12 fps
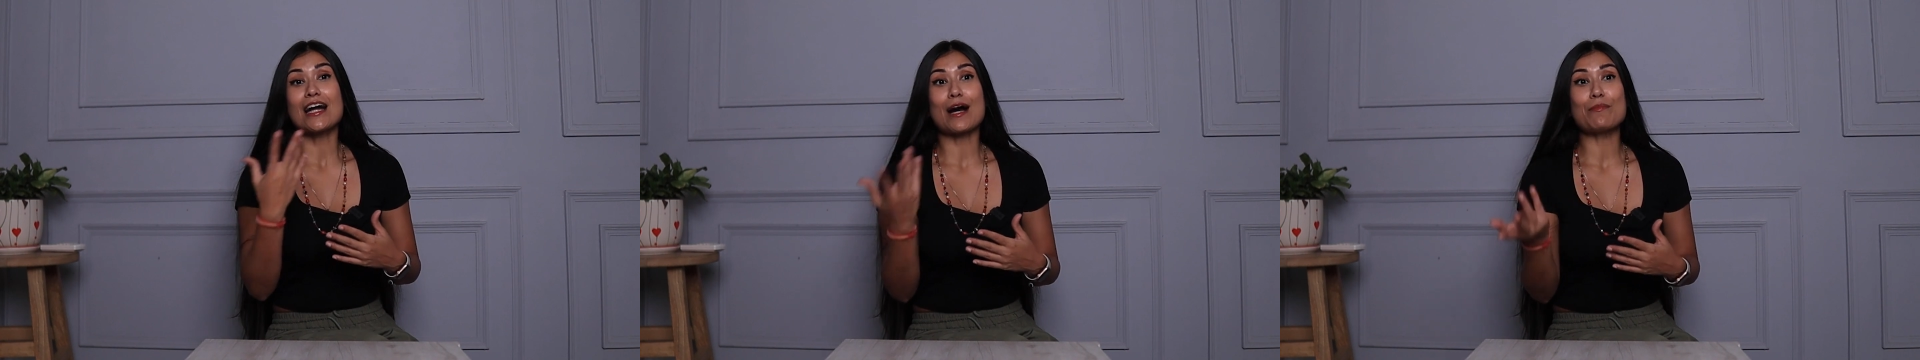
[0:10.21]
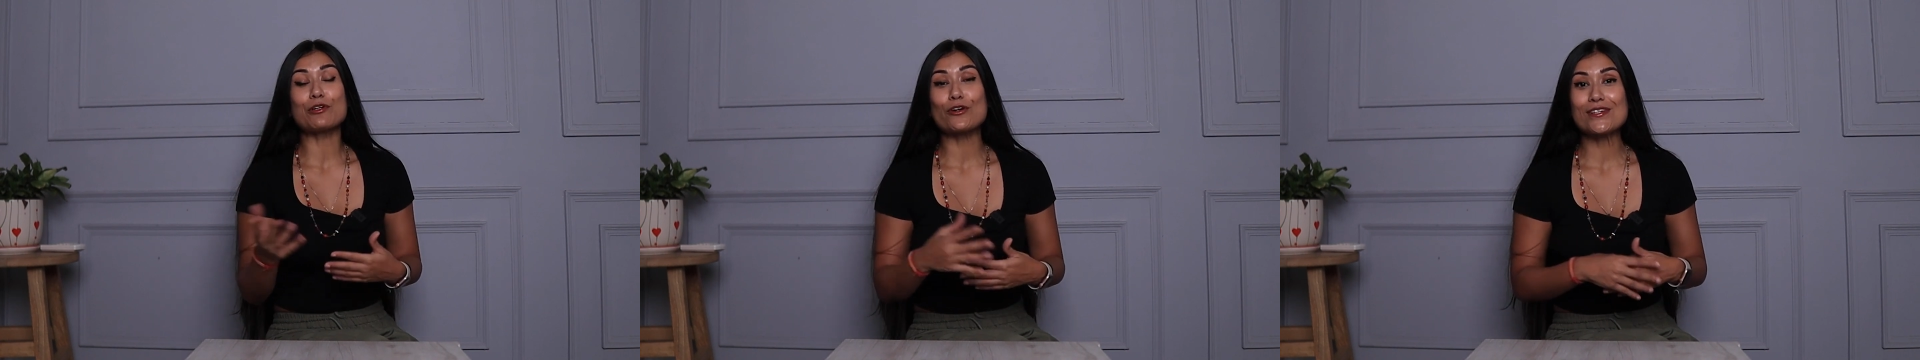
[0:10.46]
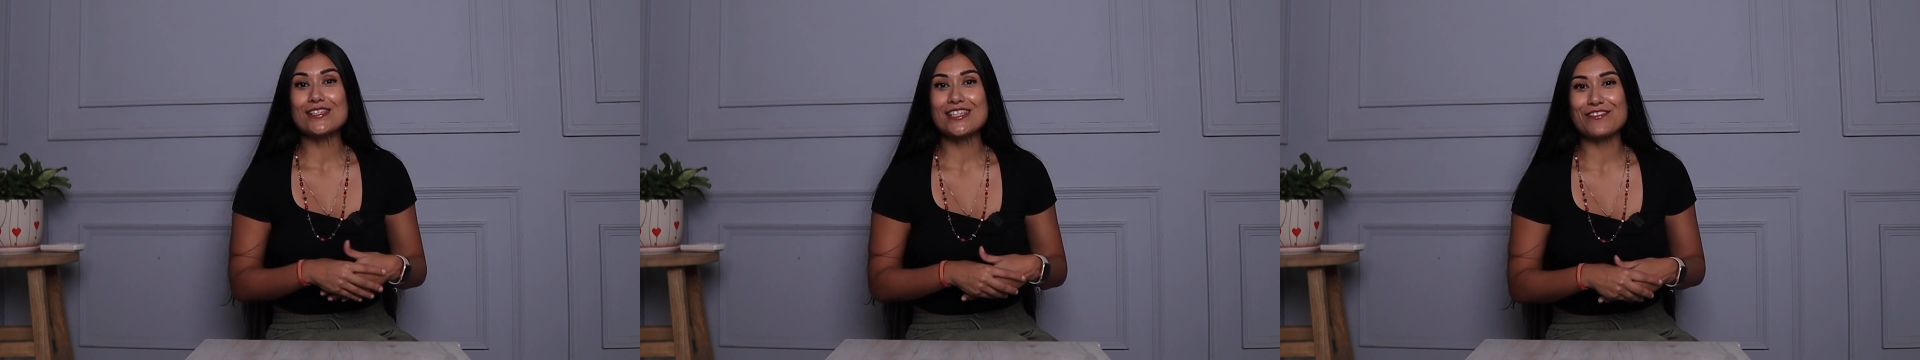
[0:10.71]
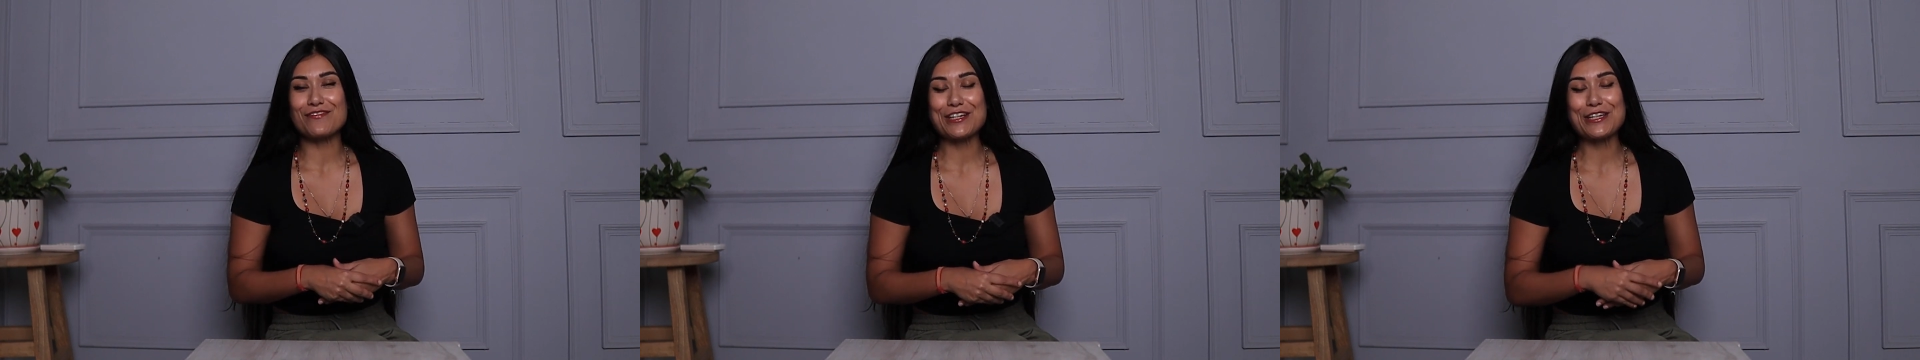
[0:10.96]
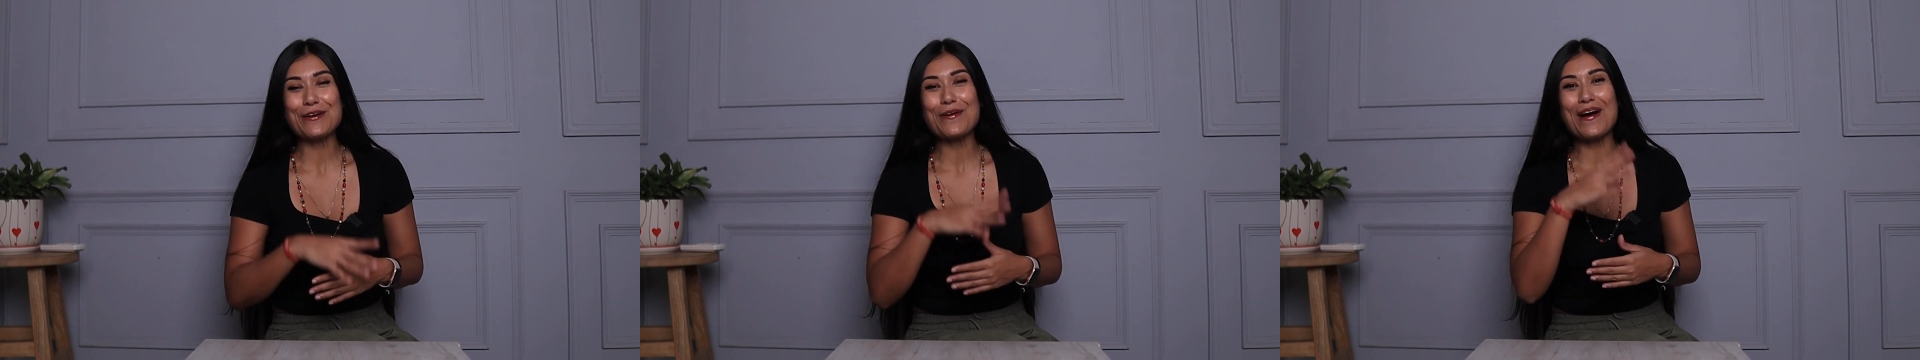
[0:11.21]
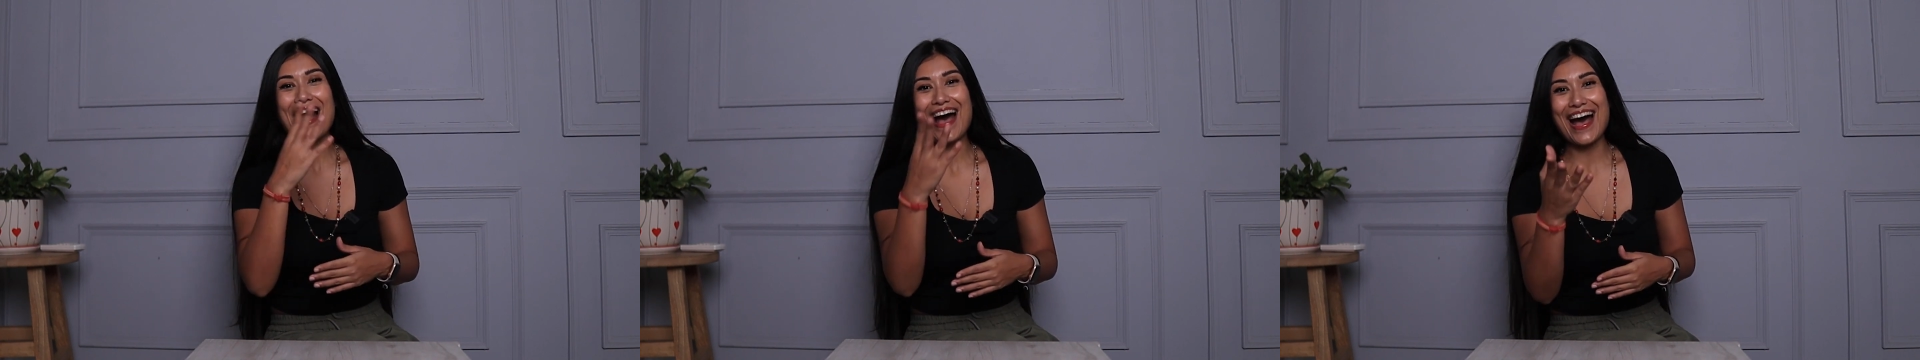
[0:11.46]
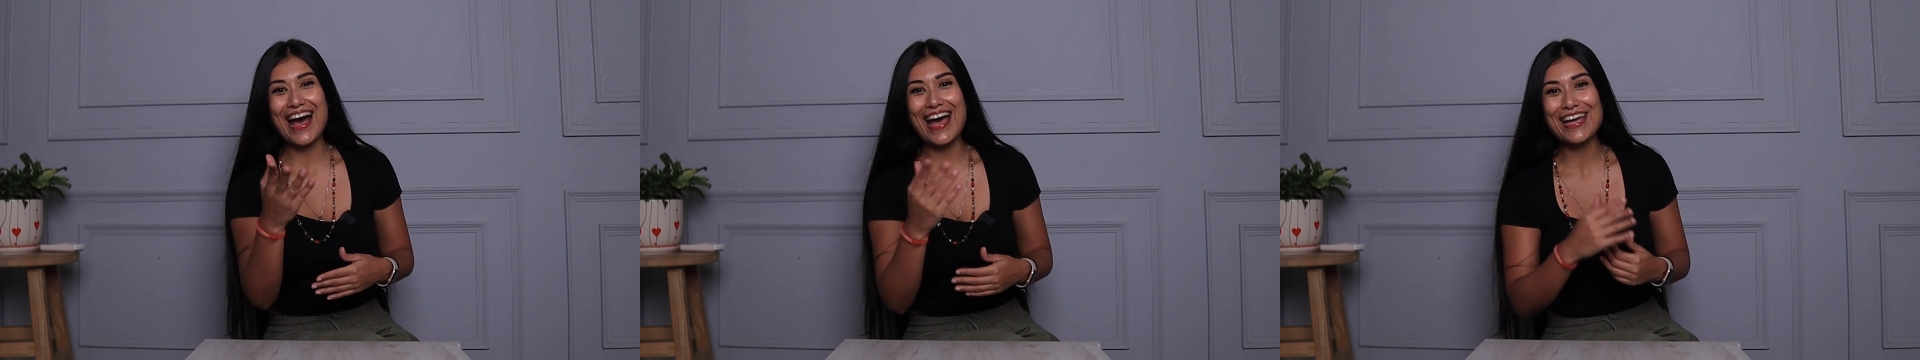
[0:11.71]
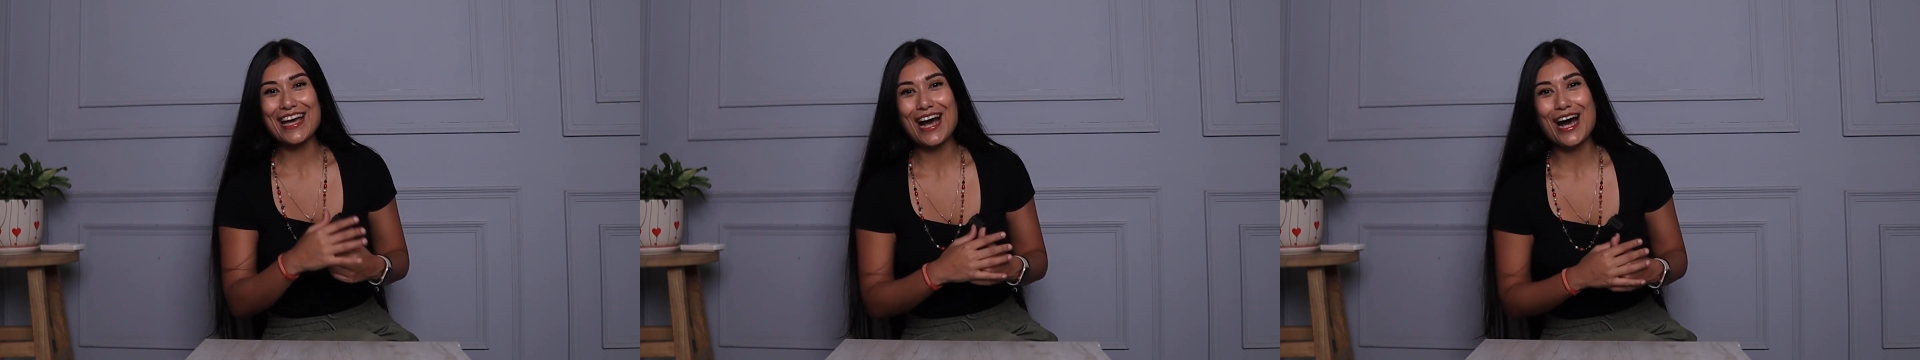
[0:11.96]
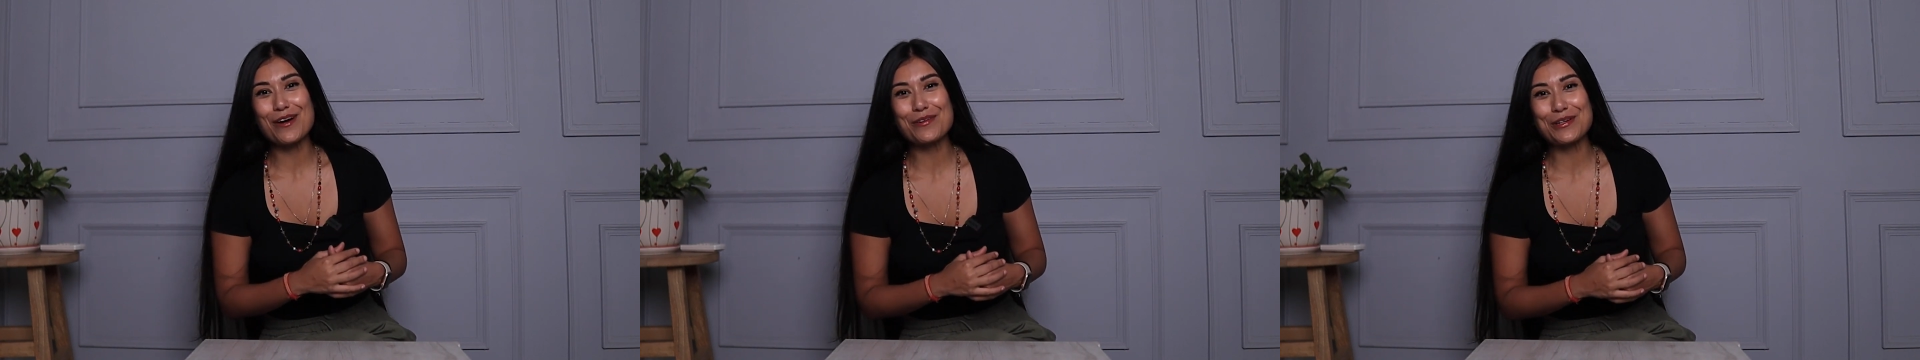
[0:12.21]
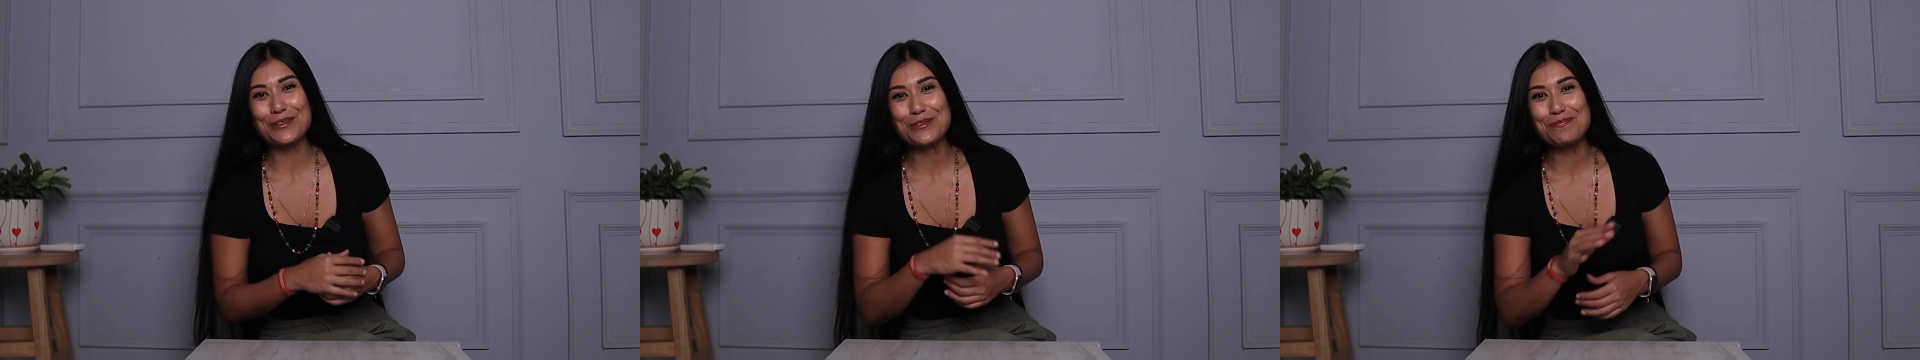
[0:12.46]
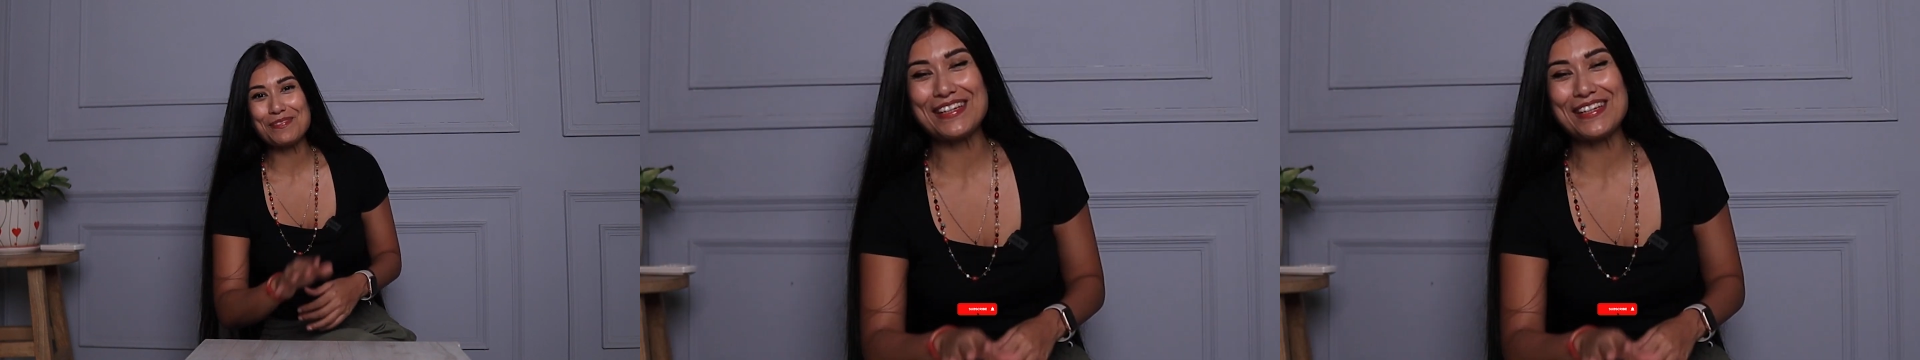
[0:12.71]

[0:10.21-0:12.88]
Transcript: come across this video, hi, how are you?